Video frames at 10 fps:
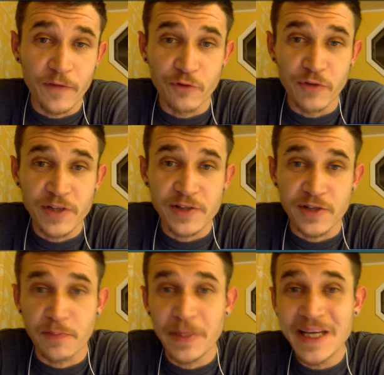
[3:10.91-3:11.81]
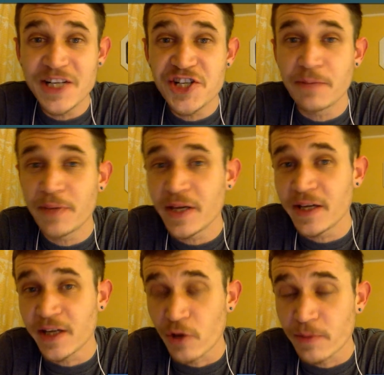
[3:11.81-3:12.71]
If you research P G
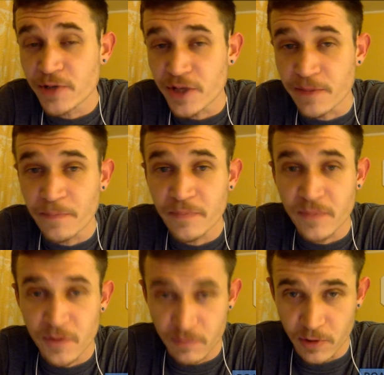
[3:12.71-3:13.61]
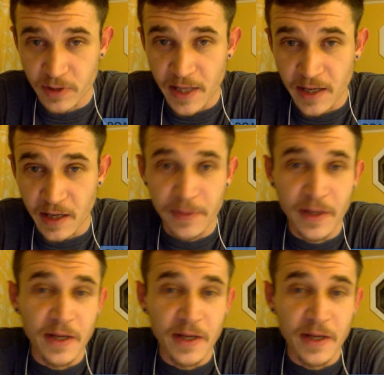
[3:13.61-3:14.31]
P encryption, look that up.